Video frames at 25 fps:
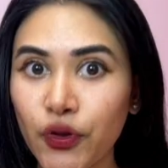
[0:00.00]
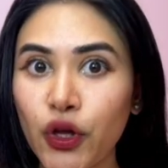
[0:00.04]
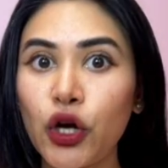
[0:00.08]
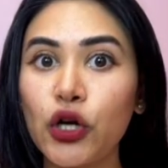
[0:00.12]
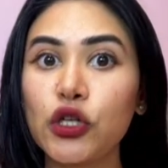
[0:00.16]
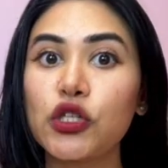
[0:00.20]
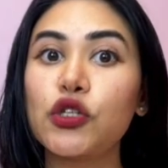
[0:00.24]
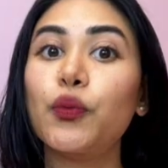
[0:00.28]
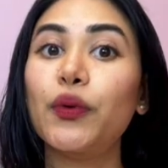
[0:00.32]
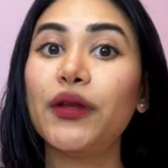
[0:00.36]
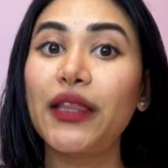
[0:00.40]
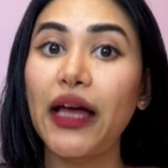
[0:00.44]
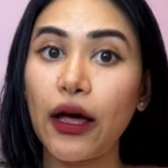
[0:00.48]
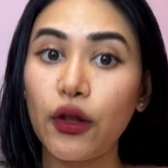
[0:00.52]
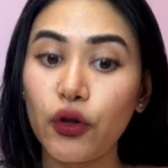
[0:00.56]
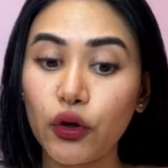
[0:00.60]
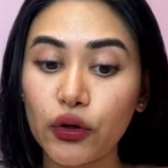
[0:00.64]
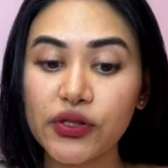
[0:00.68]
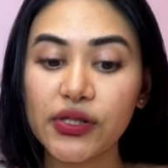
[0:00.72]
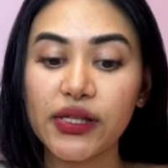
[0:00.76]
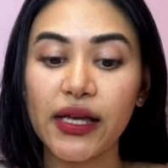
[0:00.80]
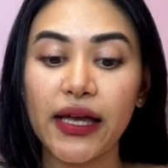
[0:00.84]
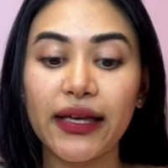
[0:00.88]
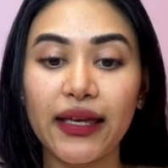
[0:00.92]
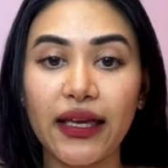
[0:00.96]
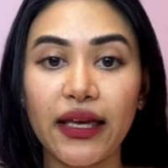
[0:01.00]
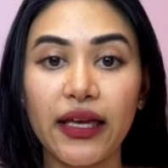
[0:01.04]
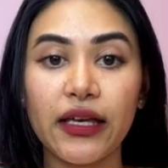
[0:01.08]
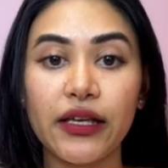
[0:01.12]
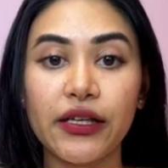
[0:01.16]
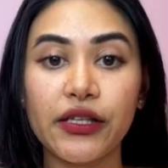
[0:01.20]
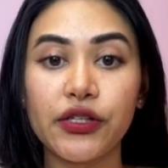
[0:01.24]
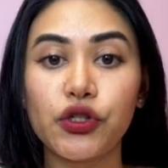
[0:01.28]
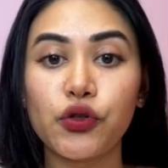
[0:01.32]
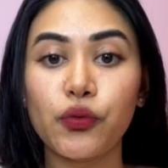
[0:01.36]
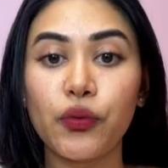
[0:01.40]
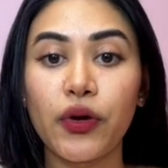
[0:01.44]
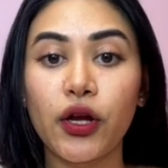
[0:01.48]
So what that looks like
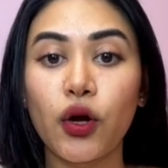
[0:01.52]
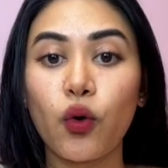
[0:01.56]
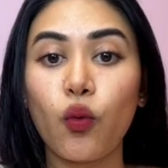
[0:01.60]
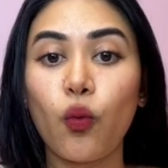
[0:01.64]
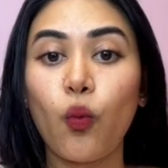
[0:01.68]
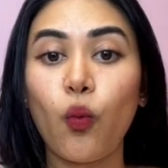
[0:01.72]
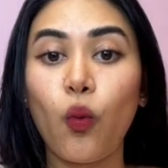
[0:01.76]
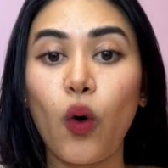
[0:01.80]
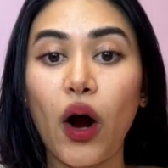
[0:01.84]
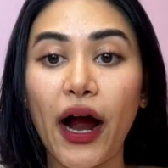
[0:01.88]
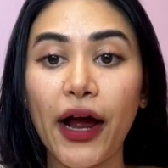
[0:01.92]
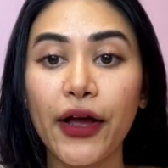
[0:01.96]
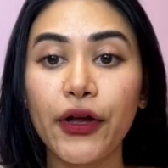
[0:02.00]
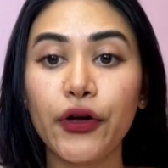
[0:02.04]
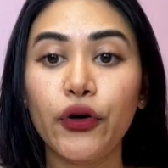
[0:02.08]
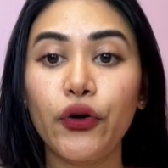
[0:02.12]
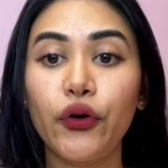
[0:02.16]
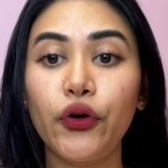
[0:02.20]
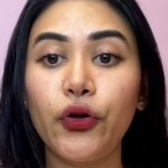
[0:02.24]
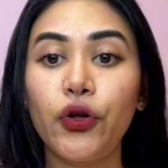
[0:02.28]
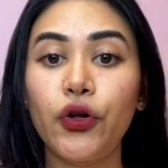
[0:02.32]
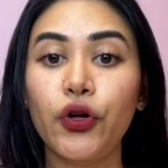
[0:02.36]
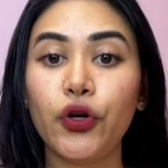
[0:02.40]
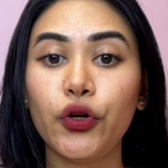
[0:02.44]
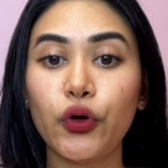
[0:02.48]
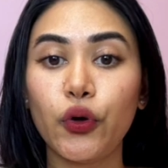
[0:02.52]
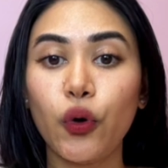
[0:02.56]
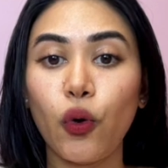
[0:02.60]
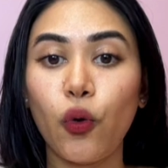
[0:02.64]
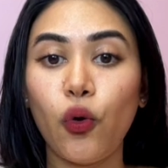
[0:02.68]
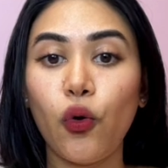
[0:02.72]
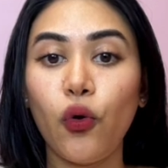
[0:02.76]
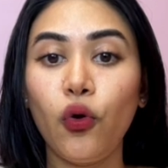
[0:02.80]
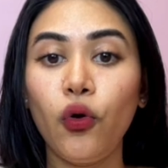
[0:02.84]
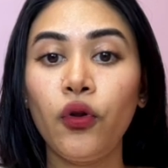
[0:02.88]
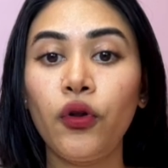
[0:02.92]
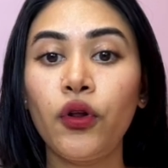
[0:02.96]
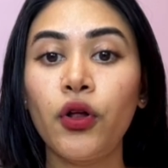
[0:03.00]
is doing while
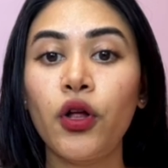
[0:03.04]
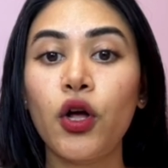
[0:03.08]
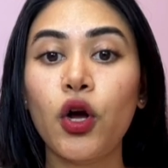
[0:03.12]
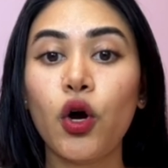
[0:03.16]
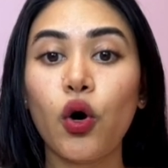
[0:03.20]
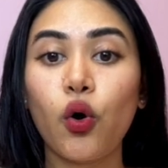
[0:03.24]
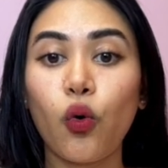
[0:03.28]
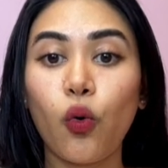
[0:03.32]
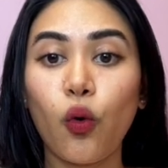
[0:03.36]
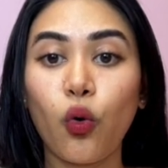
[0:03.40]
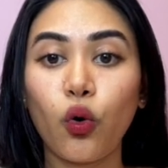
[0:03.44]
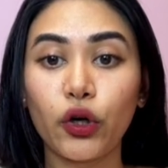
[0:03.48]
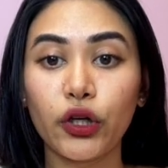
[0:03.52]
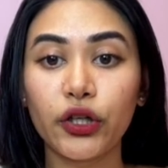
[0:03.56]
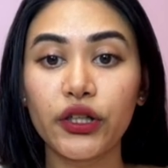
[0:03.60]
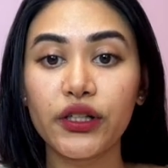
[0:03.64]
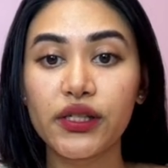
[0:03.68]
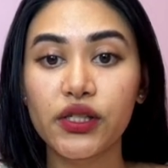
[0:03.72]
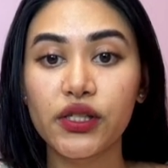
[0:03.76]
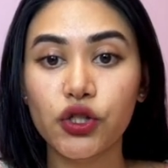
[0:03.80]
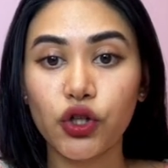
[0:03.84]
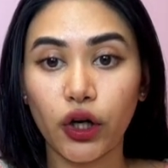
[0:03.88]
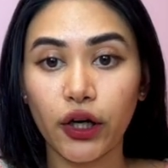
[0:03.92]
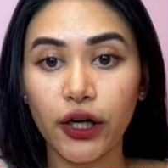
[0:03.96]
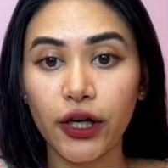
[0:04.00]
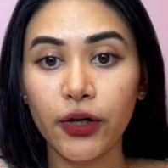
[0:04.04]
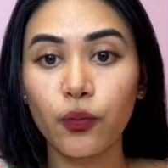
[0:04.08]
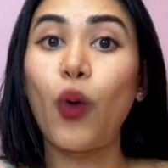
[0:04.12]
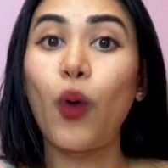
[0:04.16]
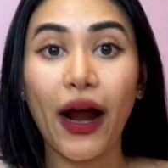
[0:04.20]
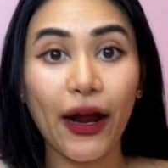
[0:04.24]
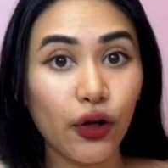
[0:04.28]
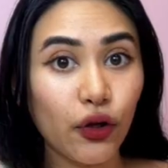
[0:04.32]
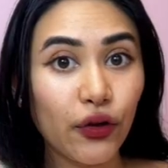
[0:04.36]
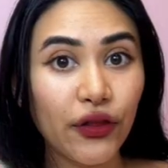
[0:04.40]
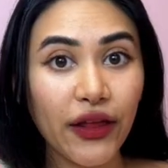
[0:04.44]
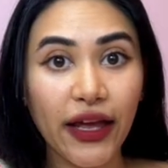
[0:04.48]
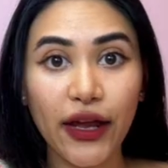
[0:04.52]
goal or start,
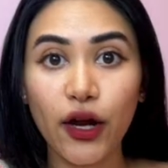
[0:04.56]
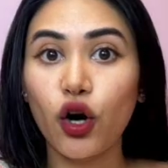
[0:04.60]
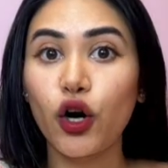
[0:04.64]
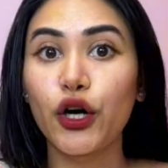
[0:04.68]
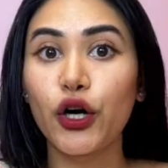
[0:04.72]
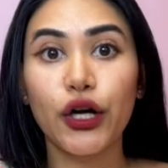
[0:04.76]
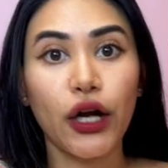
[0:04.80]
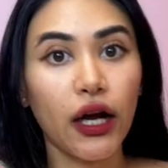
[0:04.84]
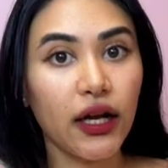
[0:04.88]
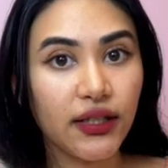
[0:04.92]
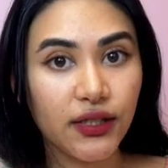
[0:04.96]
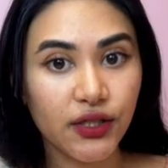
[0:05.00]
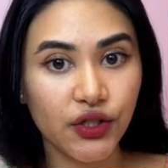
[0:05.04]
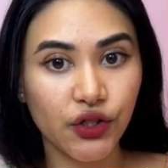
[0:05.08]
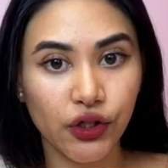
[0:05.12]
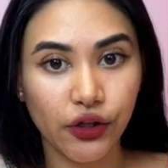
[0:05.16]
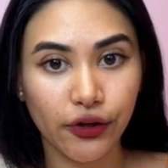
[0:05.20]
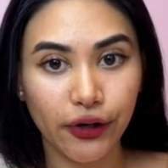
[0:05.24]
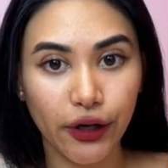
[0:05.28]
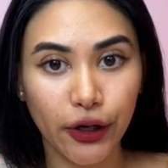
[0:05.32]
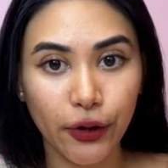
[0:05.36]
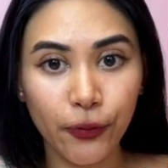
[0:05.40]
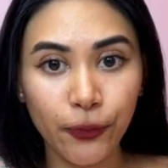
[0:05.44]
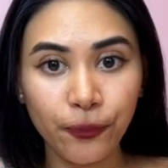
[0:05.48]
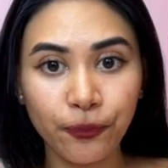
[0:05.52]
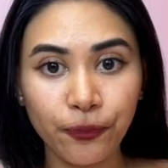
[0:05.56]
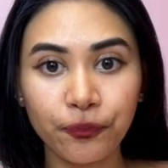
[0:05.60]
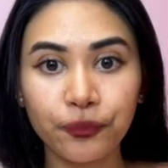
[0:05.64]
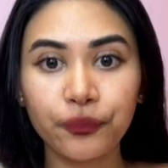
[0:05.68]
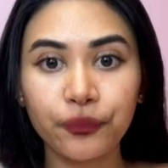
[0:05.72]
while they are not 0.